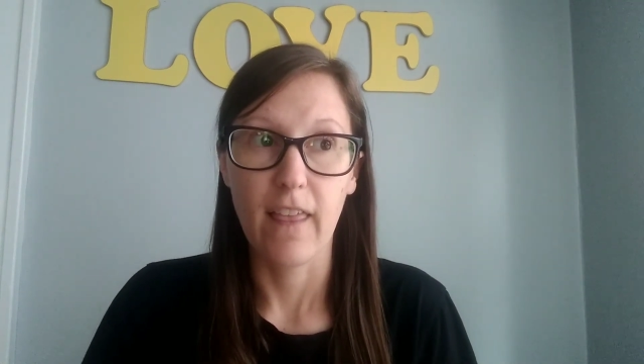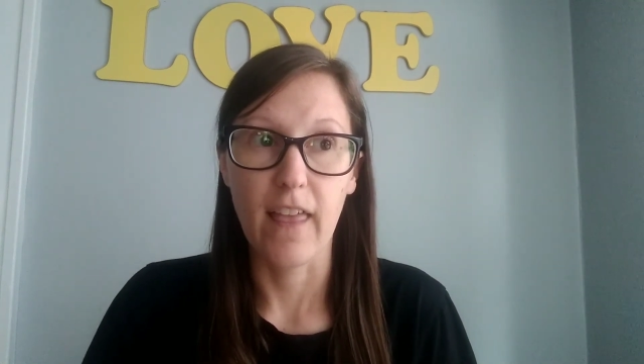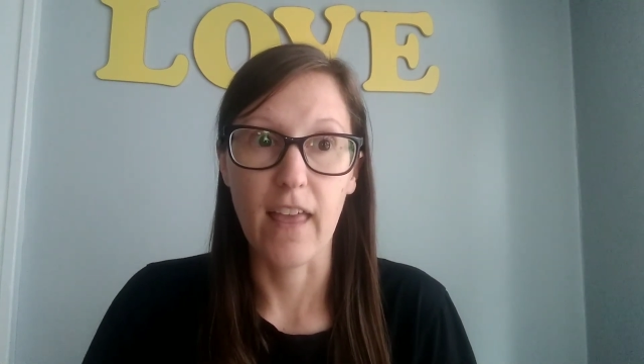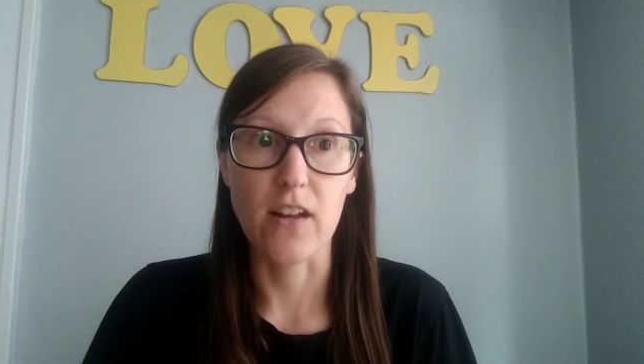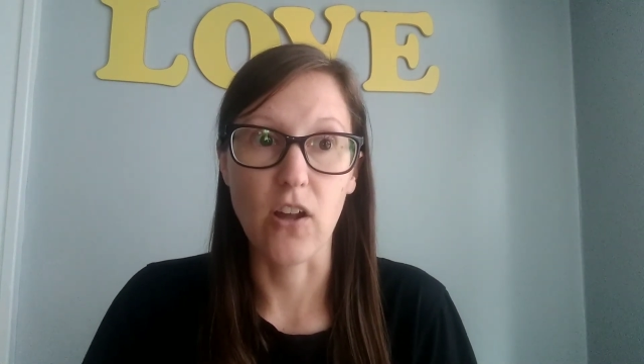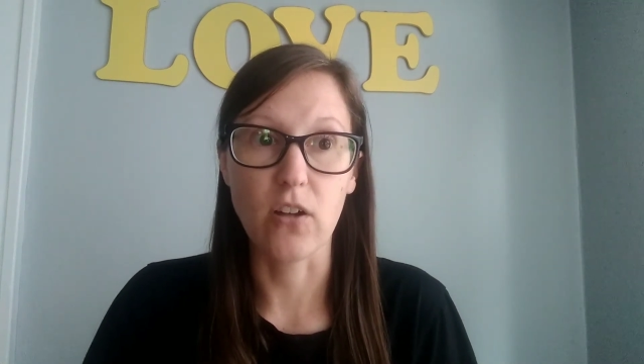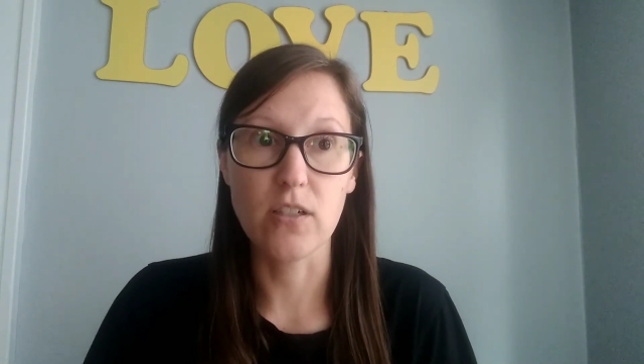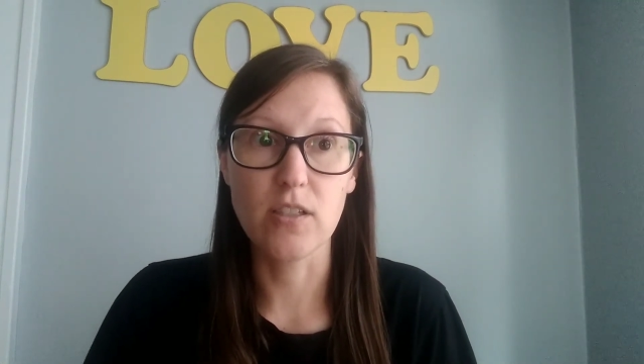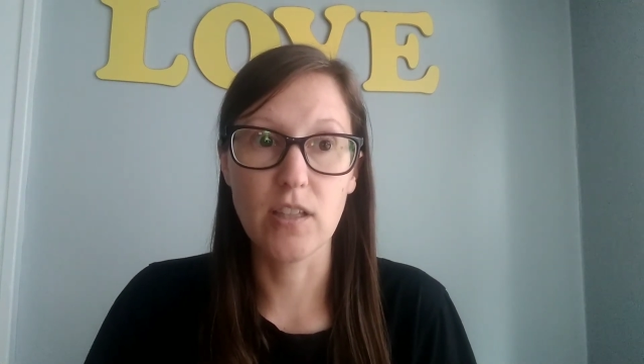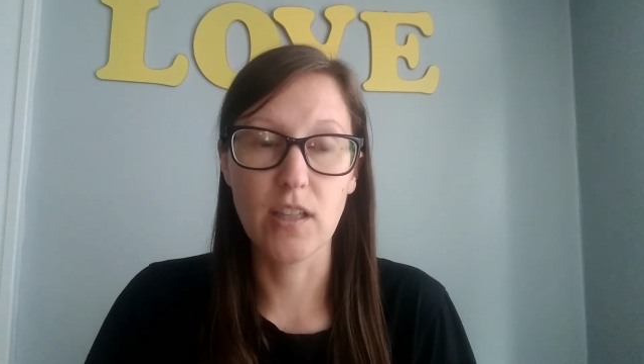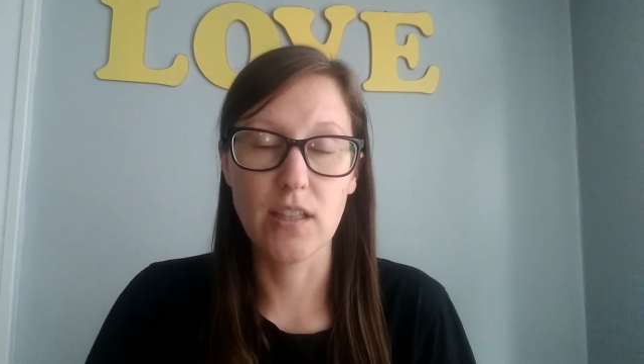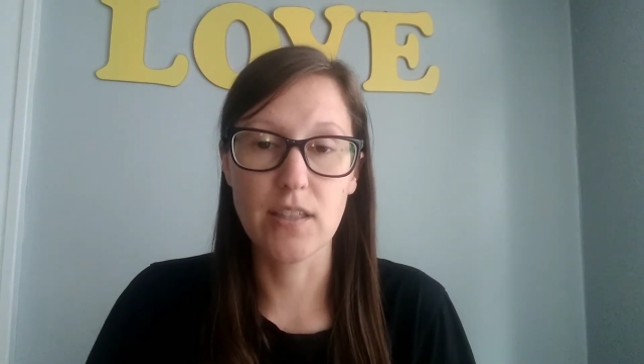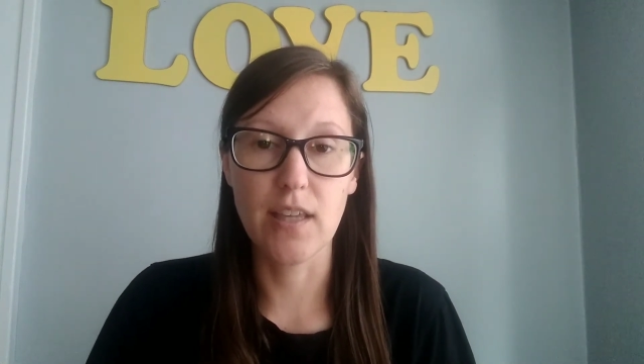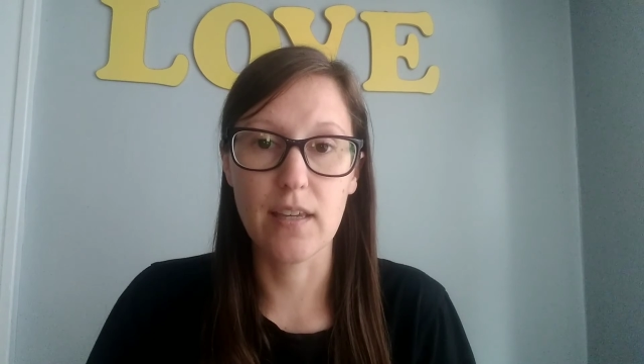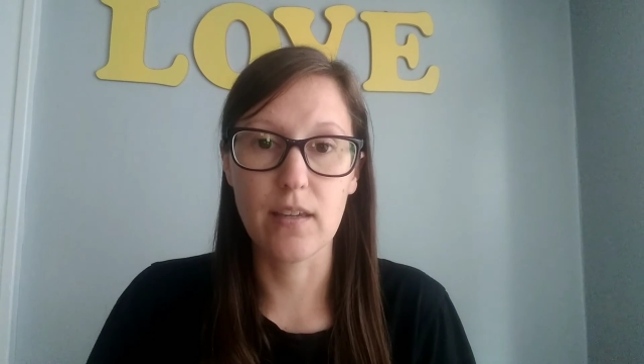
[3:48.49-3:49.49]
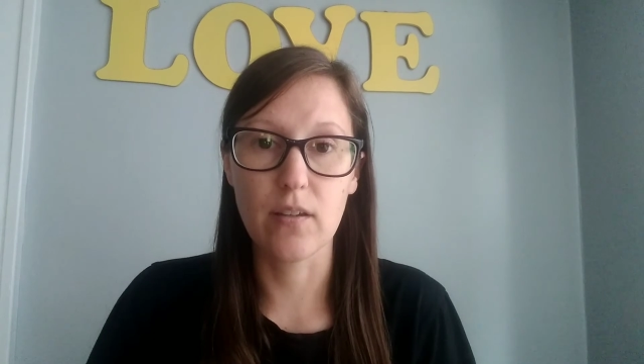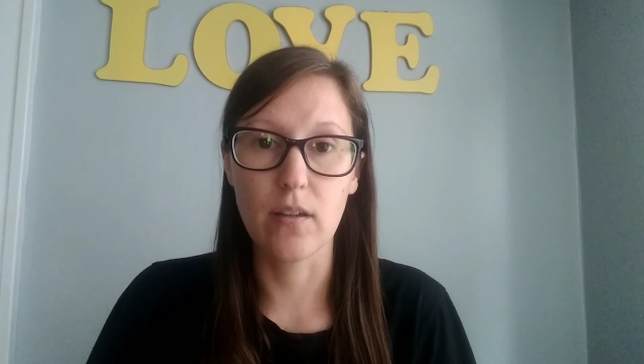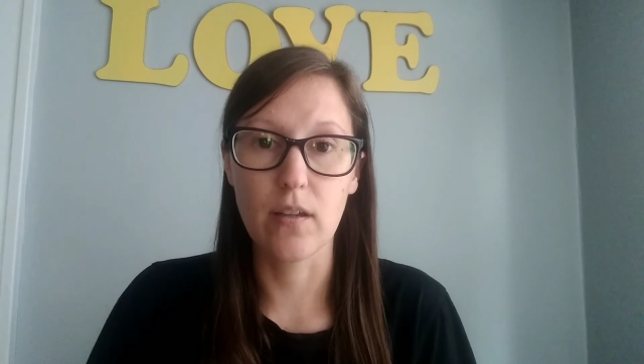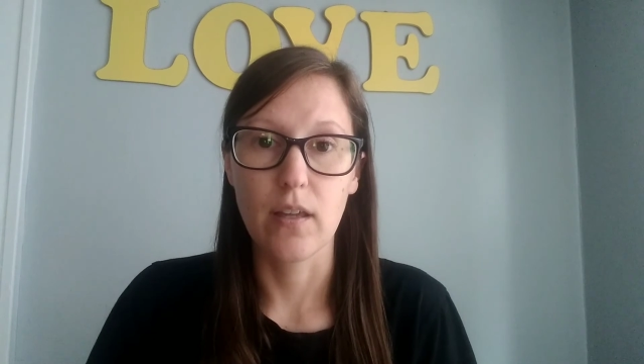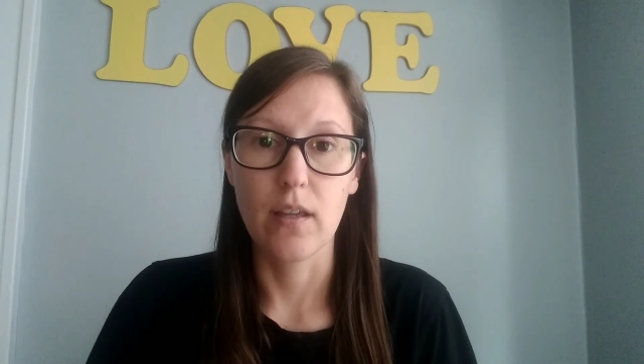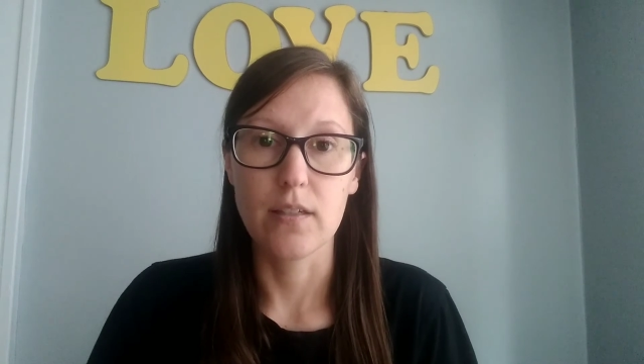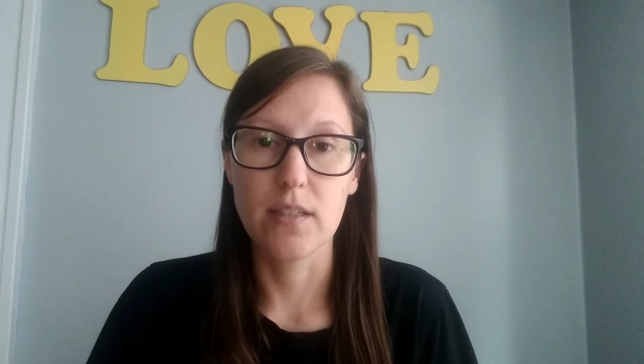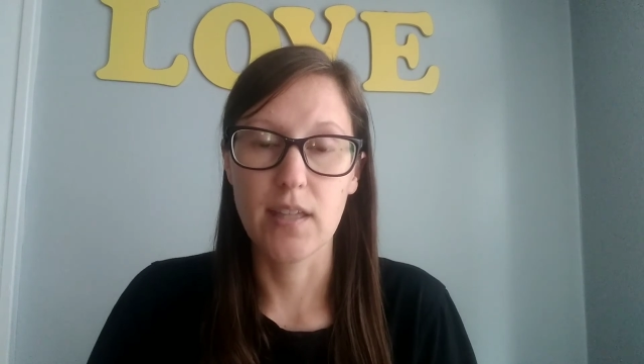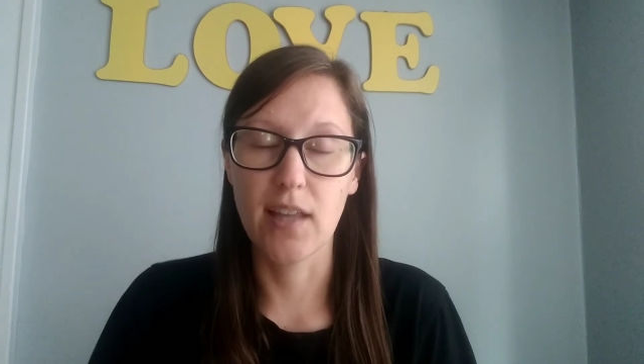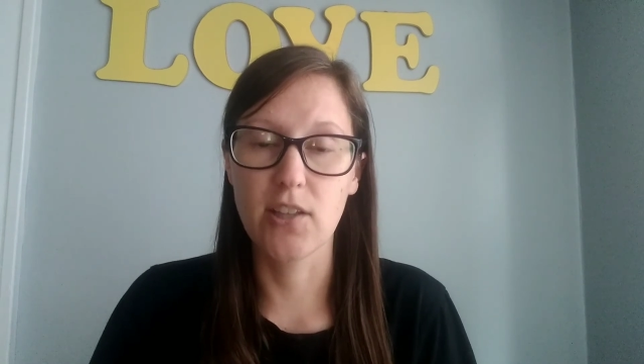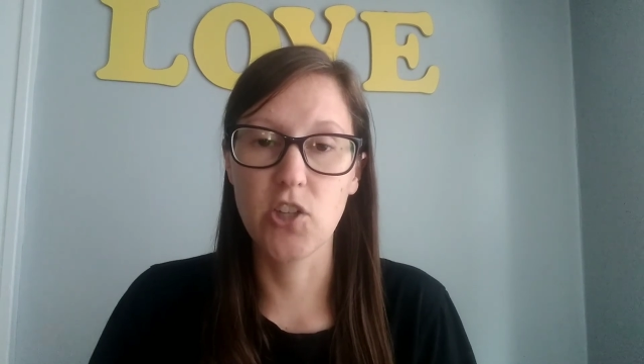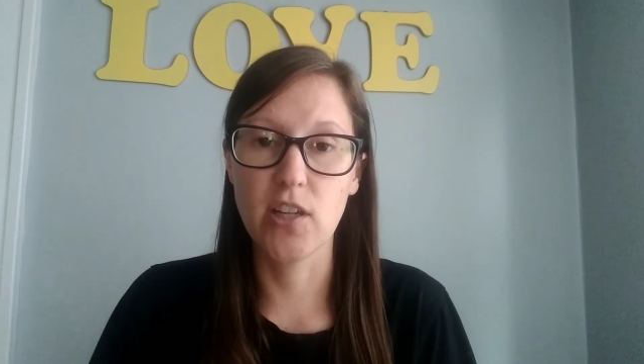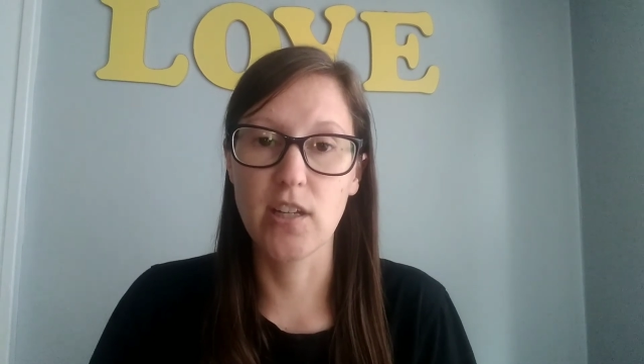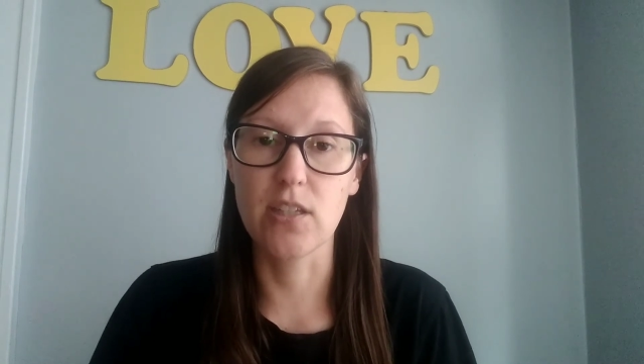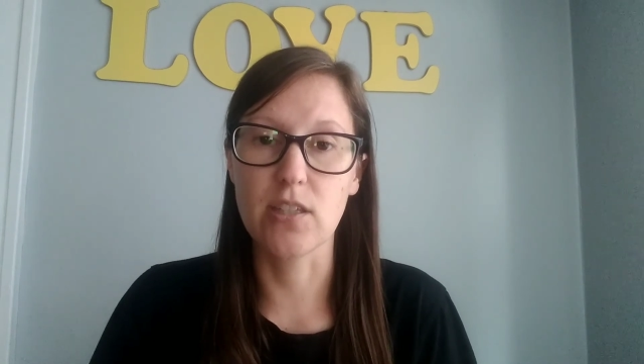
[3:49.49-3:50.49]
And honestly, it's like
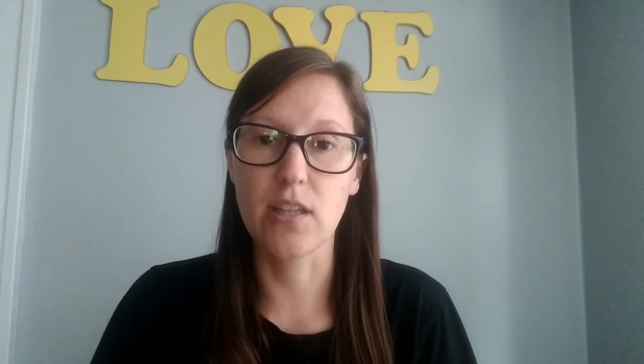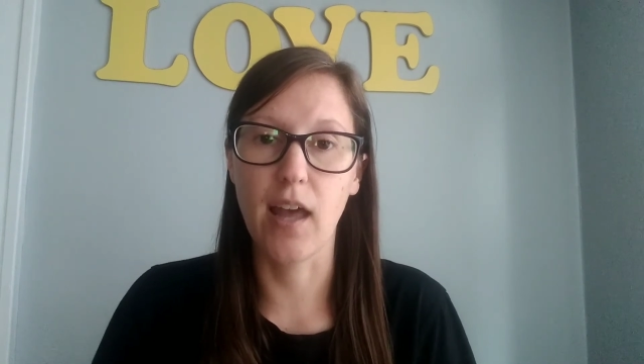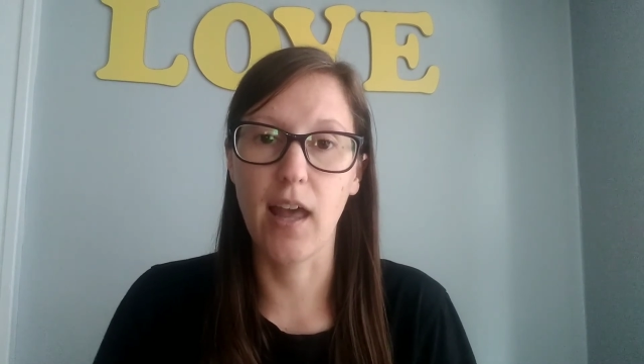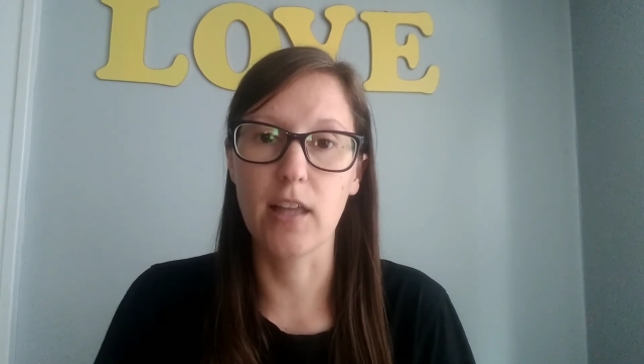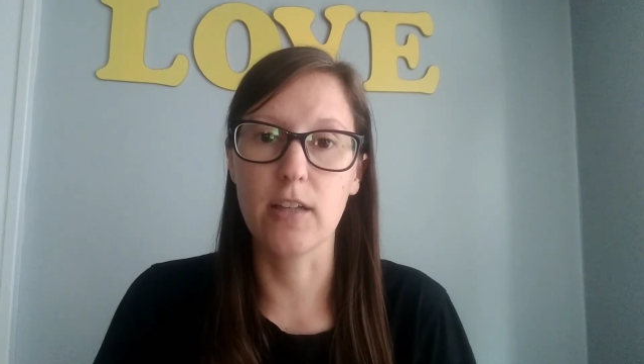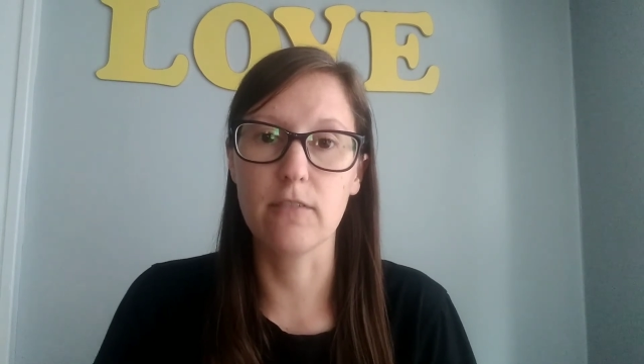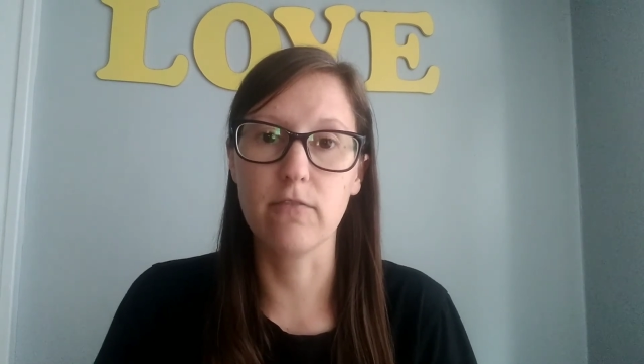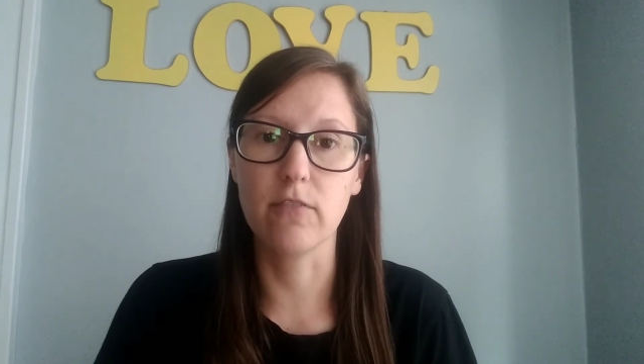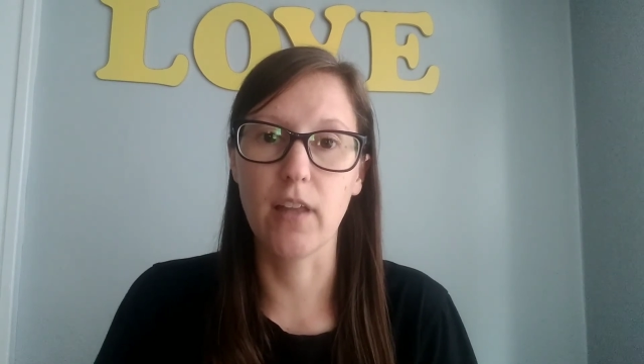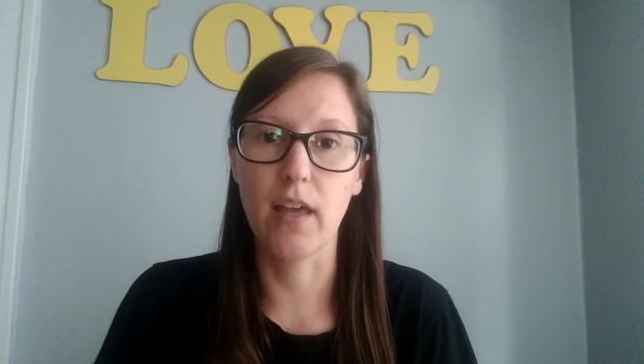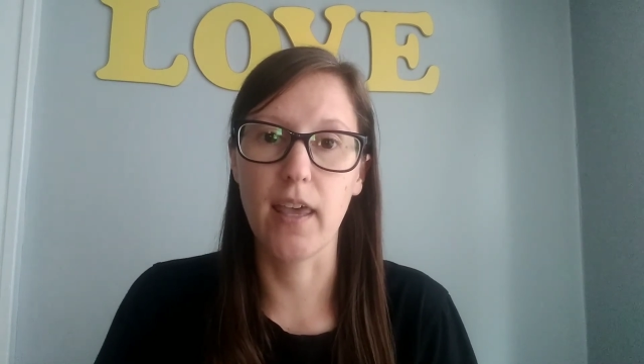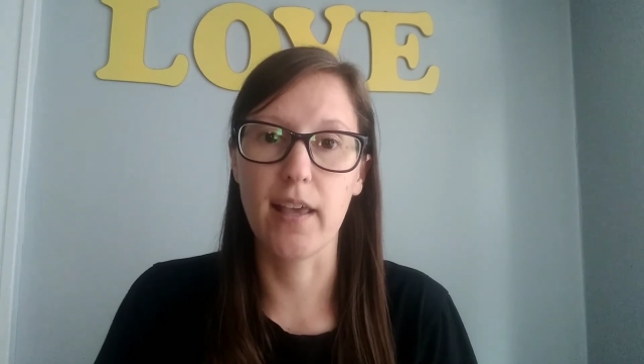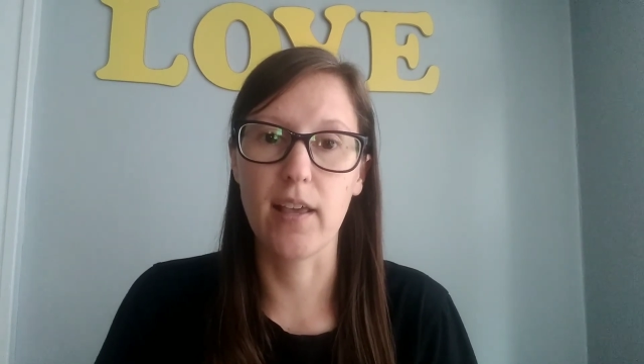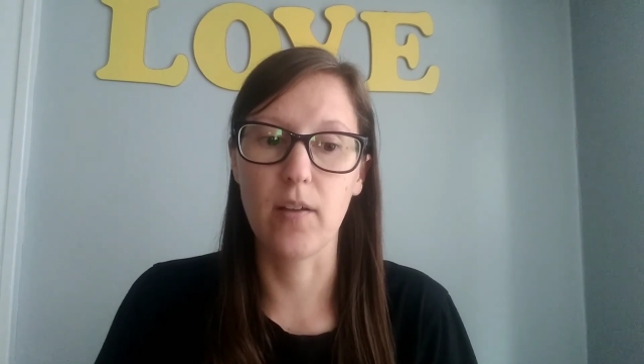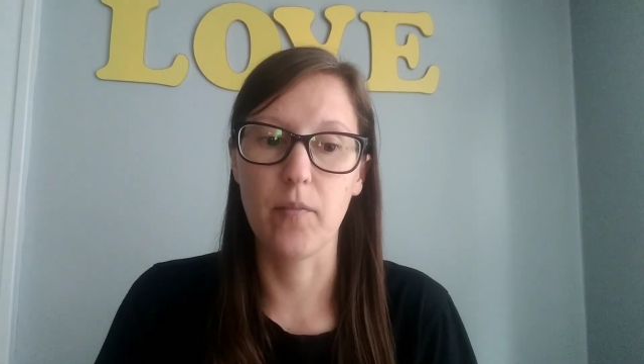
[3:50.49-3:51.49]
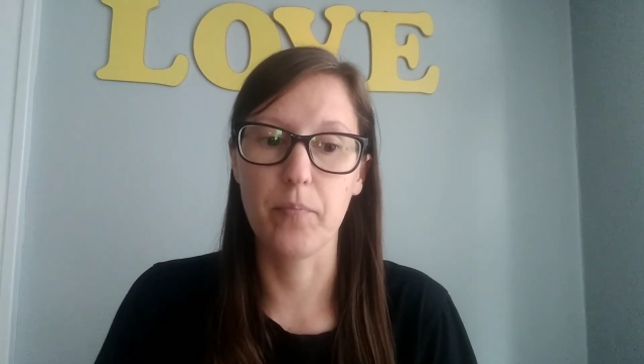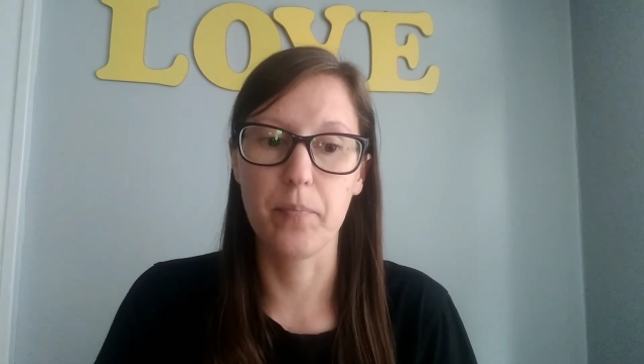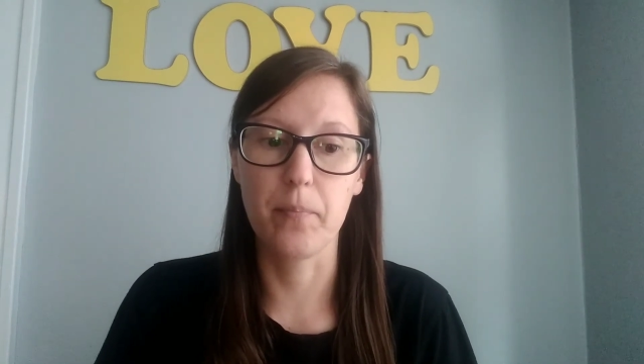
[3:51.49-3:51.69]
teaching is kind of like